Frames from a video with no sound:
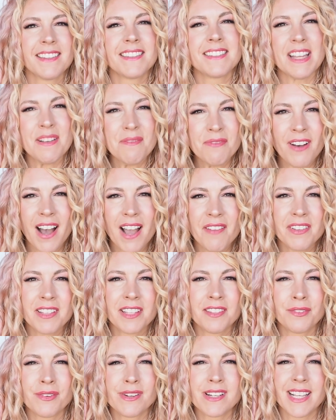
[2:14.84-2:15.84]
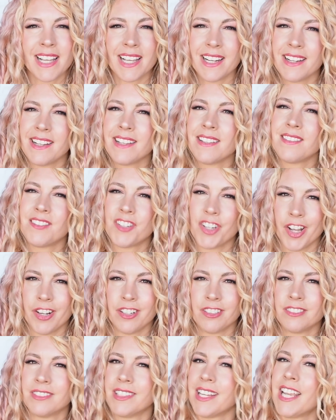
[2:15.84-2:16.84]
Step five in this routine is
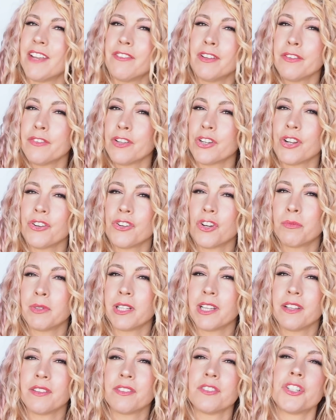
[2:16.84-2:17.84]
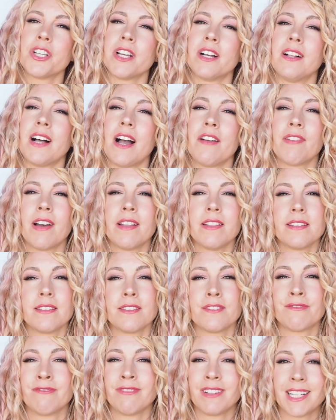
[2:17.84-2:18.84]
gel. Even if you don't normally use a gel, I find
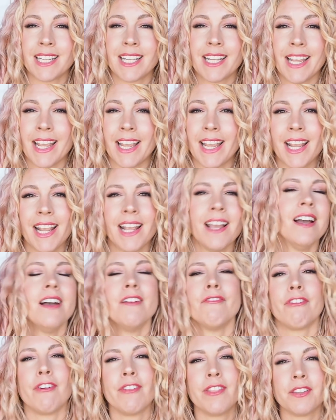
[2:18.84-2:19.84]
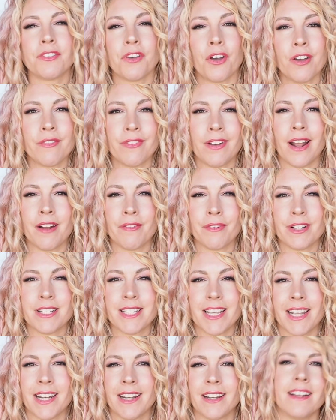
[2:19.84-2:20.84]
this is really key for this overnight
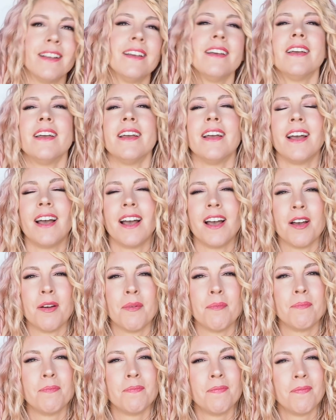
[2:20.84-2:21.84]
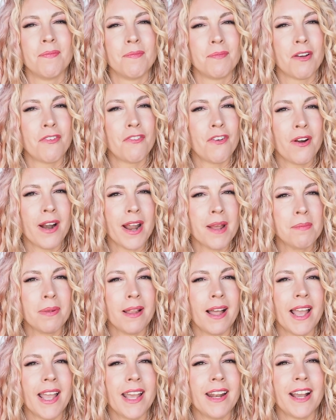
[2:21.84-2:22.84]
routine. Before I
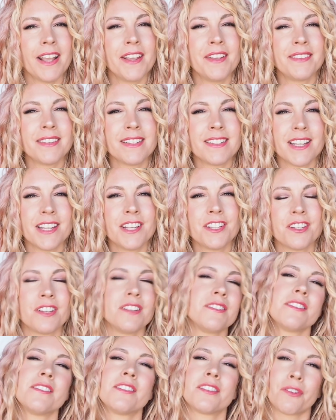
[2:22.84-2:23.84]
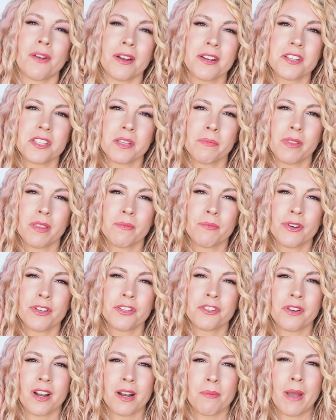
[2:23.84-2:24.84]
apply it, I use a t-shirt to scrunch some of the
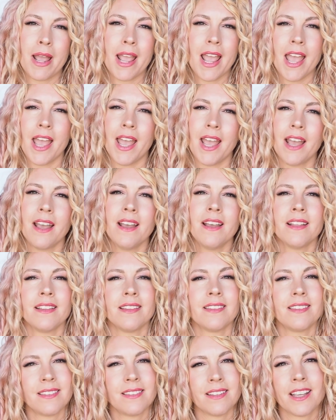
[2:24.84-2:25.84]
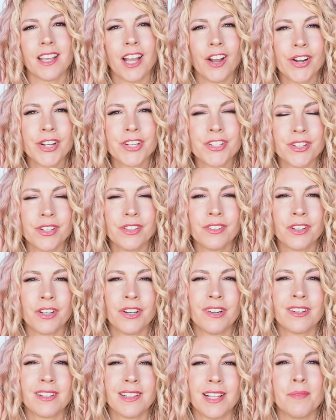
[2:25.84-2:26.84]
moisture out of my hair, encourage those
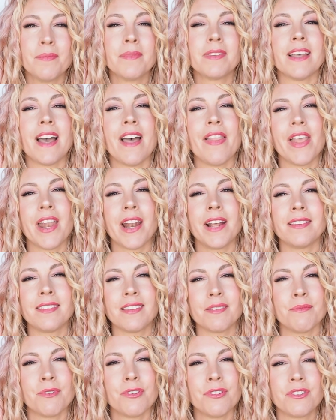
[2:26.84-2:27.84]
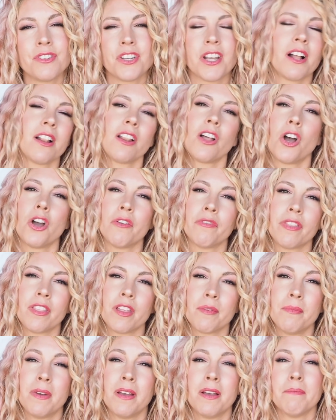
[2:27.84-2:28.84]
curl clumps, and then I smooth gel over
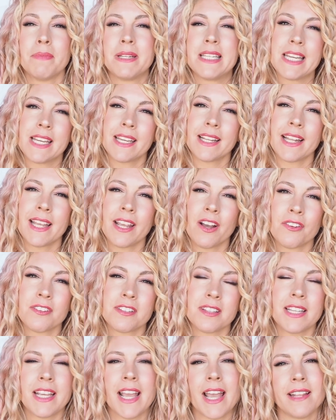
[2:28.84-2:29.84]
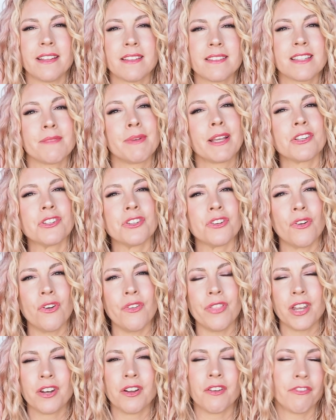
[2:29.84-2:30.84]
them, particularly onto the ends to make
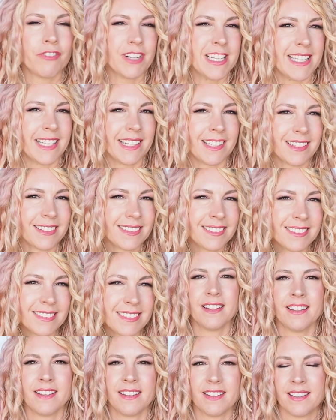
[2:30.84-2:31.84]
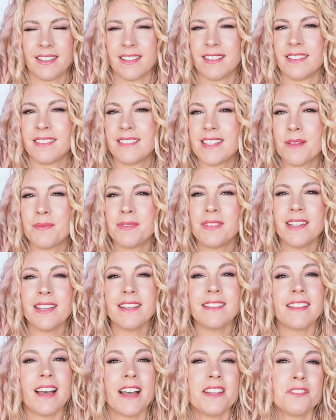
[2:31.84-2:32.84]
sure they're not frizzing. Step
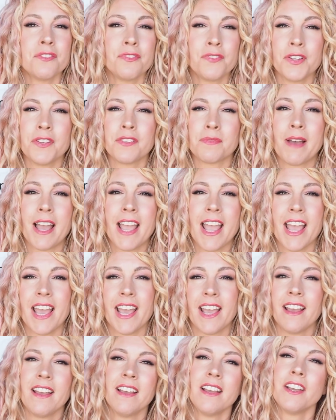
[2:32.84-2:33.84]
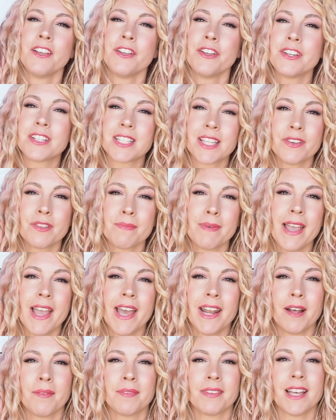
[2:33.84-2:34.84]
six, I diffuse my hair, usually with my
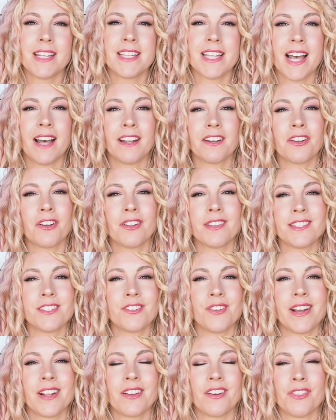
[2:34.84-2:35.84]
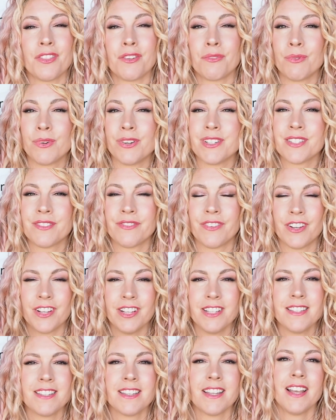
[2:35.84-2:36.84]
head upside down, concentrating on the roots
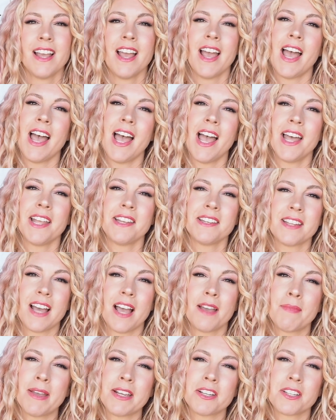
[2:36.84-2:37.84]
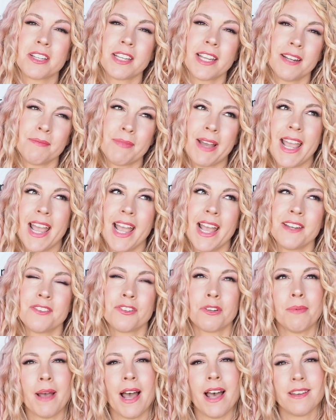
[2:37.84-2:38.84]
first, and I get my hair
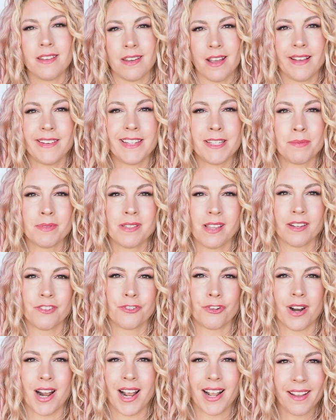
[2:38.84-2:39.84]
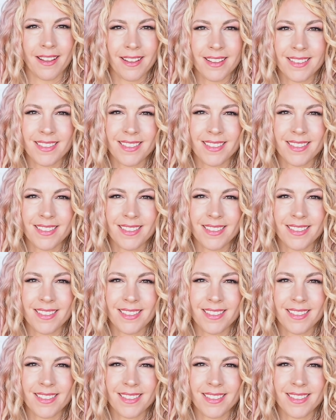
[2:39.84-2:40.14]
to about 90% dry.